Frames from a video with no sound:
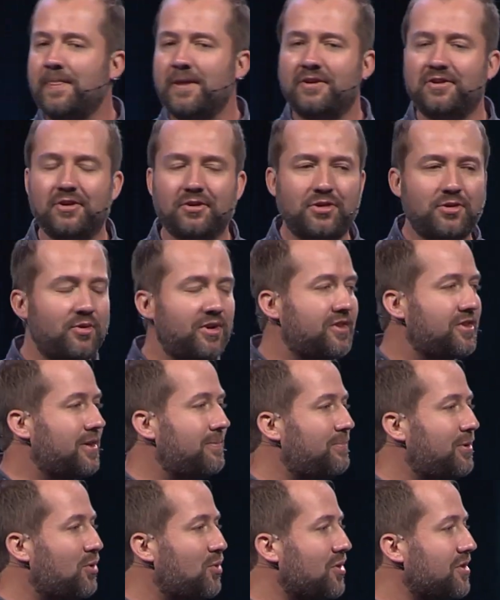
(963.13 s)
So, three
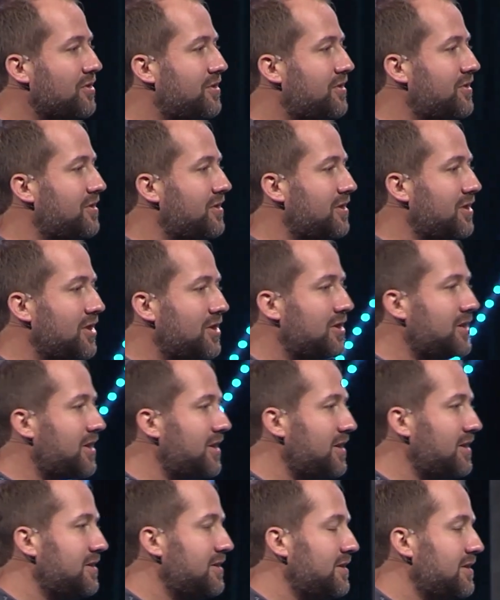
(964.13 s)
simple words look,
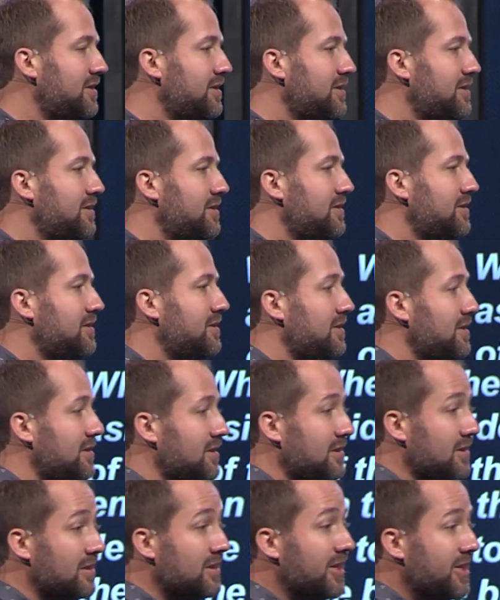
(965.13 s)

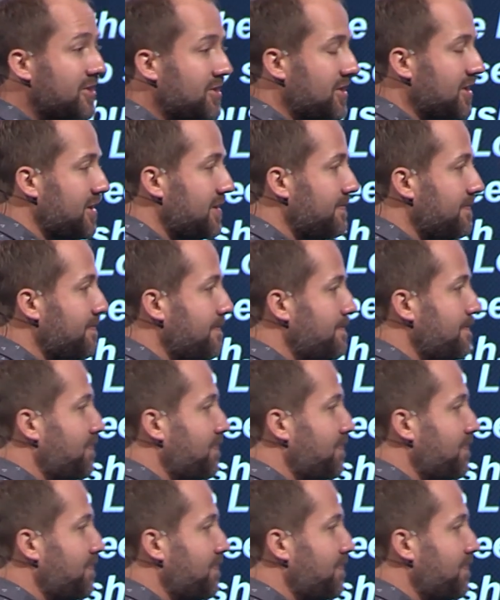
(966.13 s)
listen,